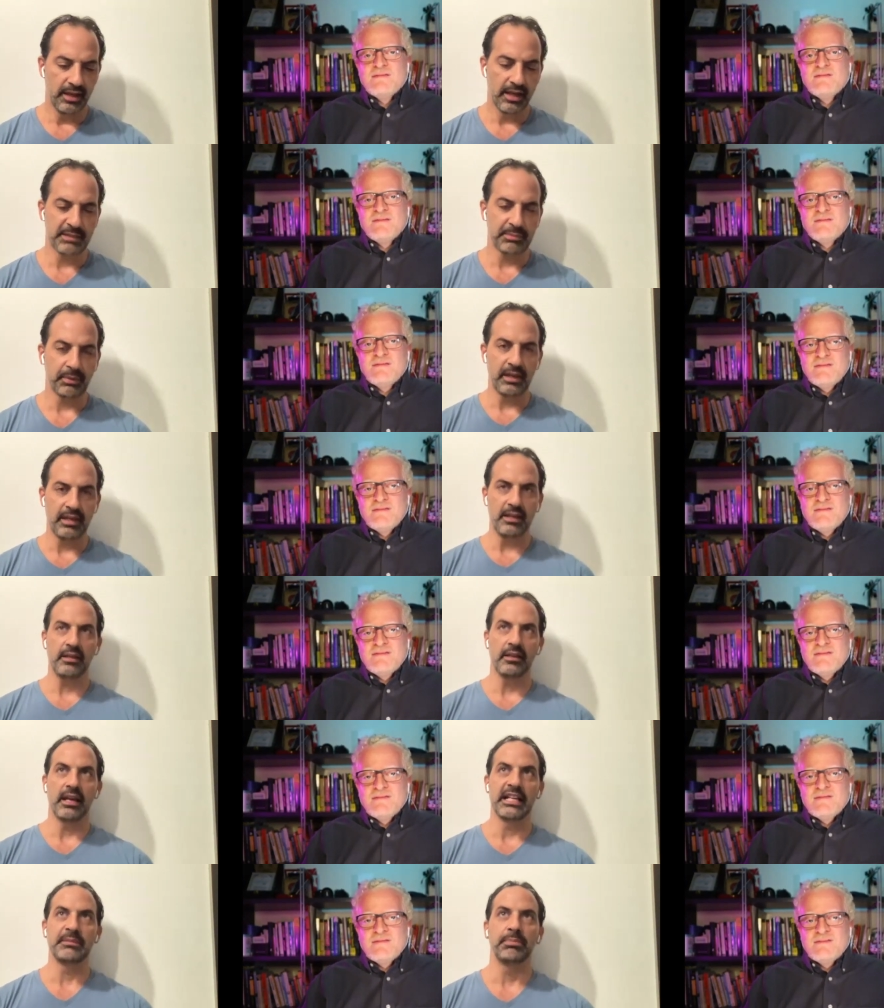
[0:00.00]

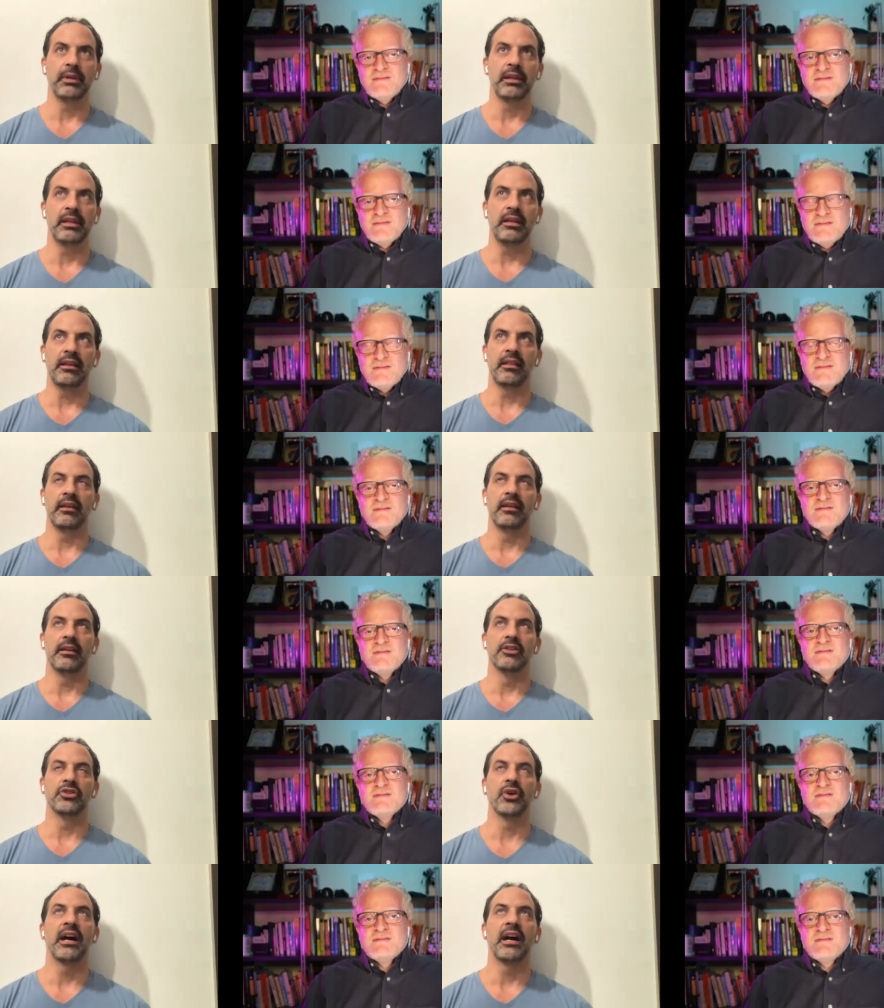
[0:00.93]
Speaker 1: explaining explaining
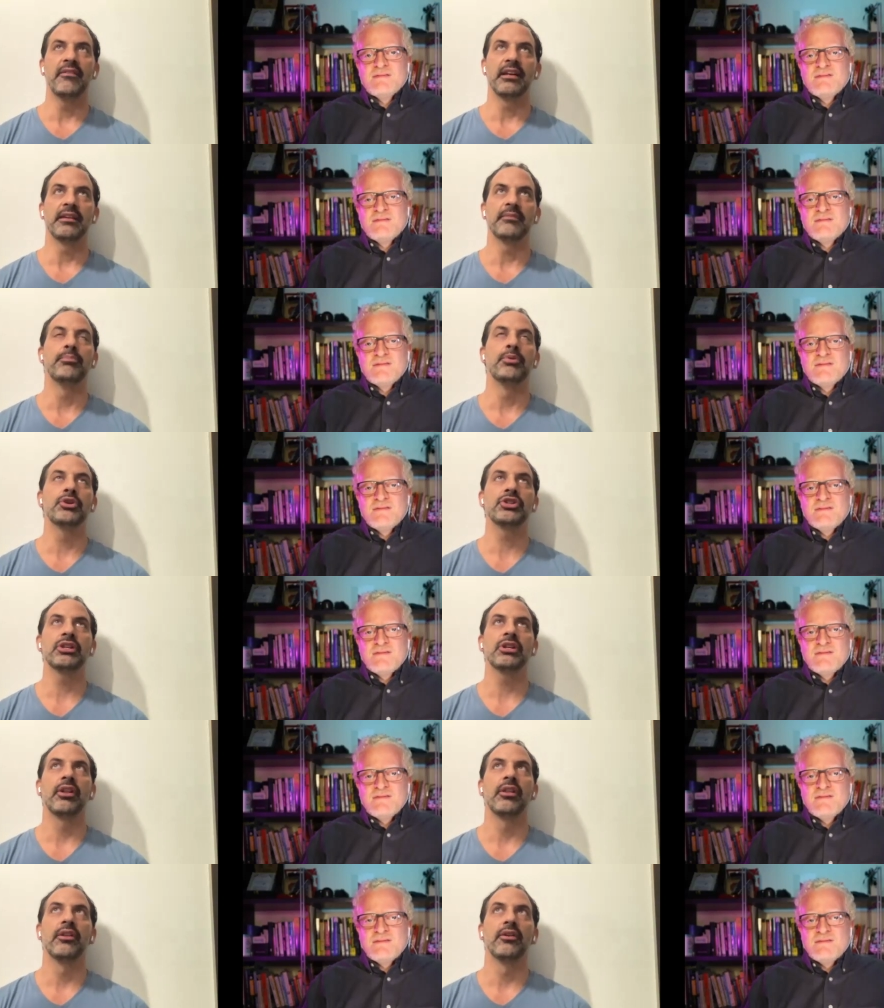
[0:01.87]
the so how,
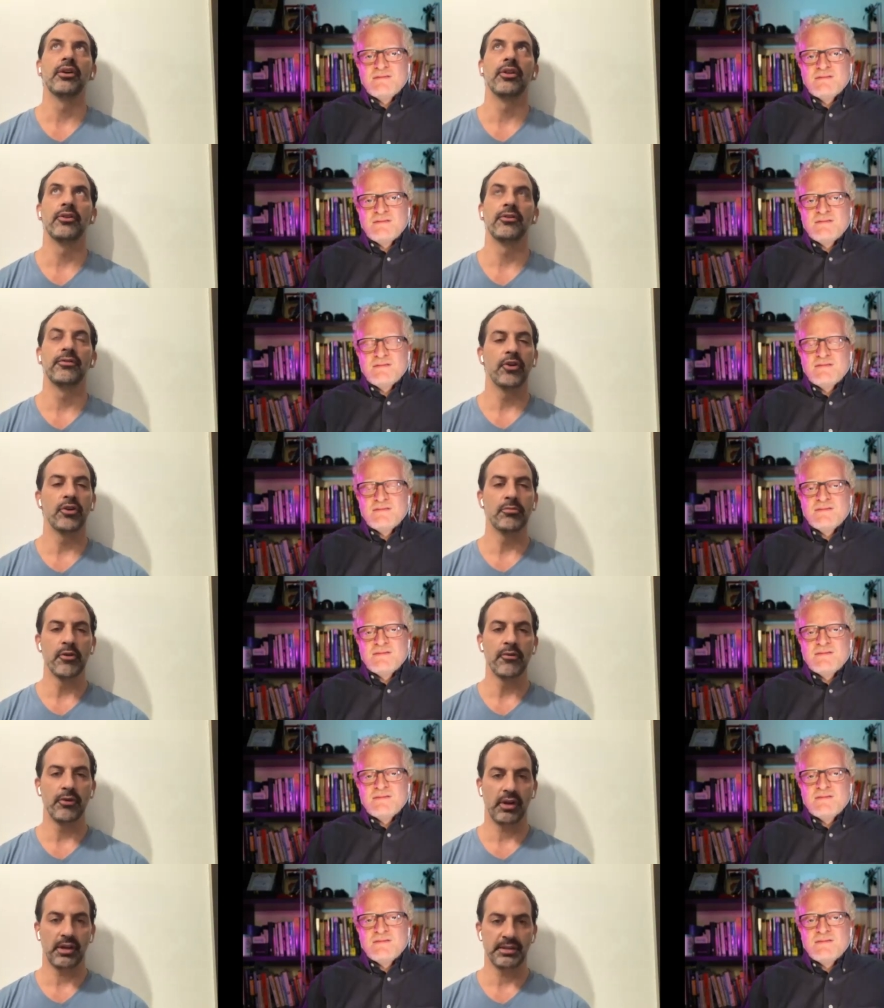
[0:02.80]
pushing on the on the
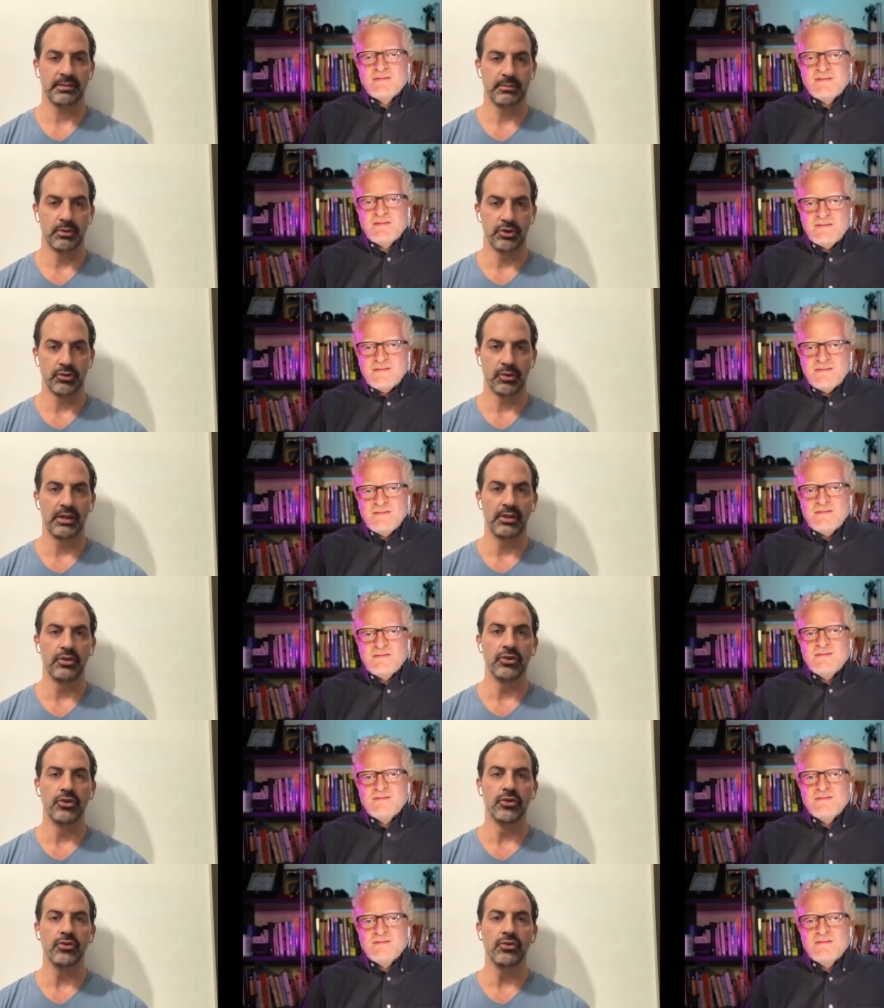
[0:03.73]
formal for customers right
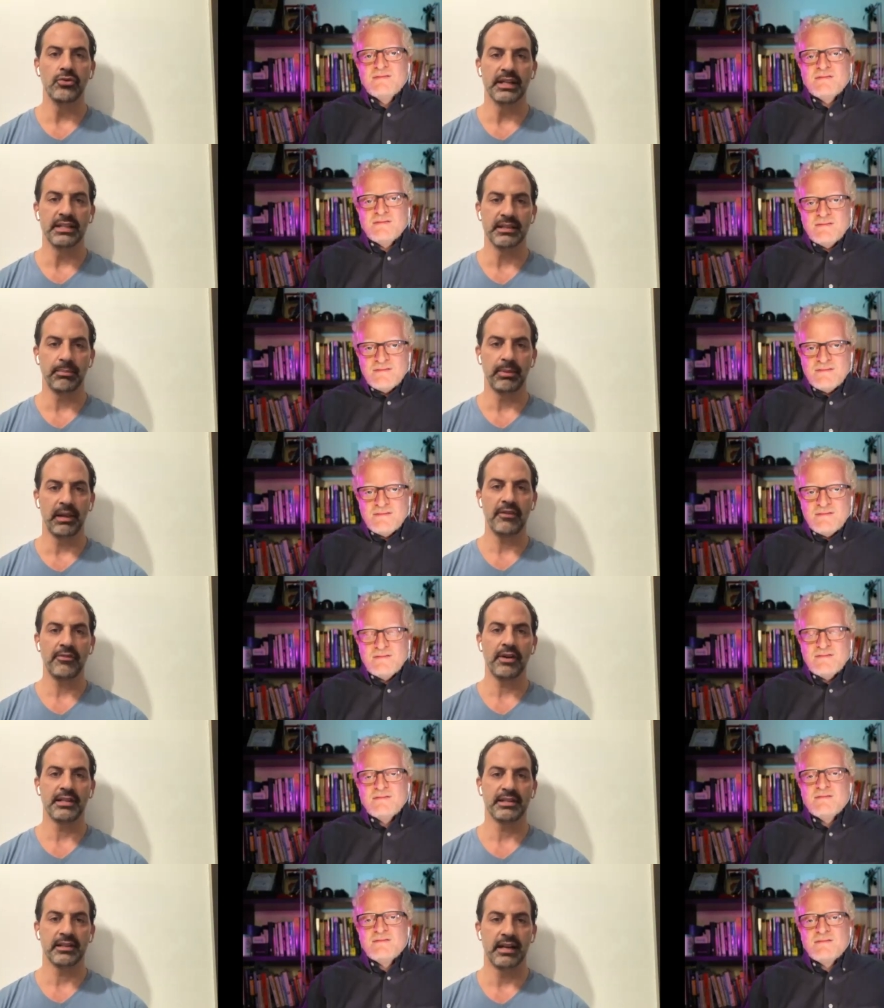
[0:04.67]
you as a
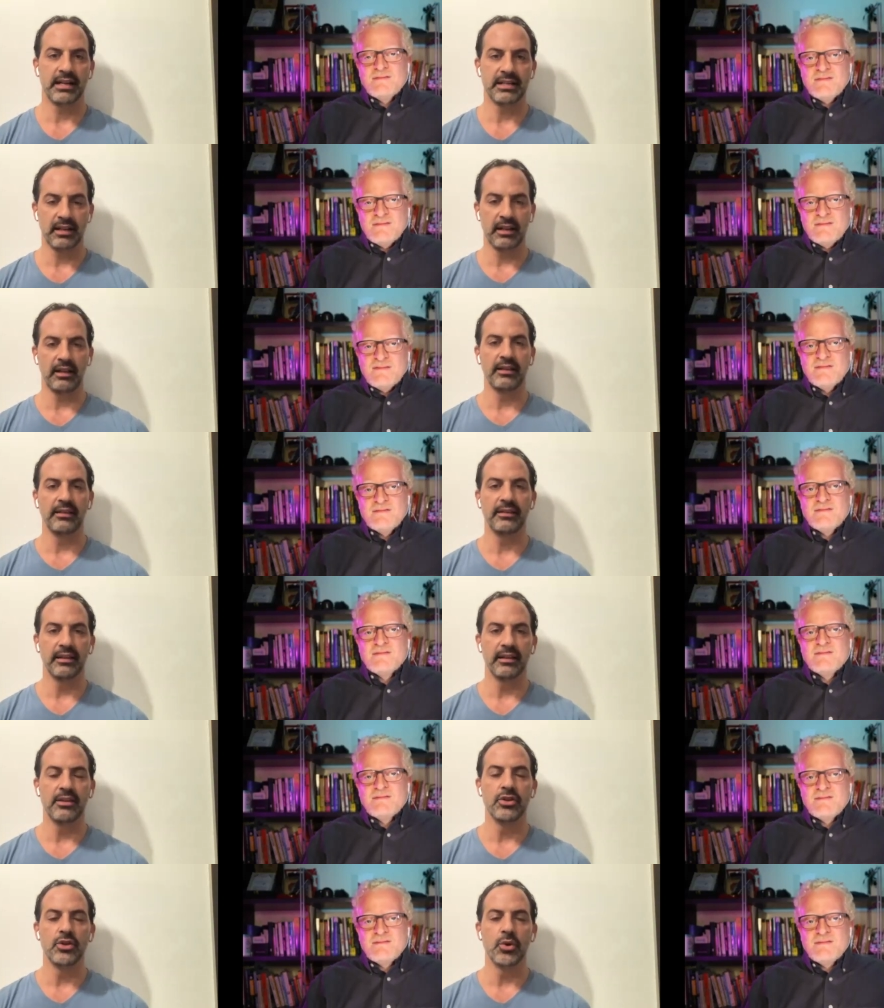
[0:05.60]
platform as a, as a linkedin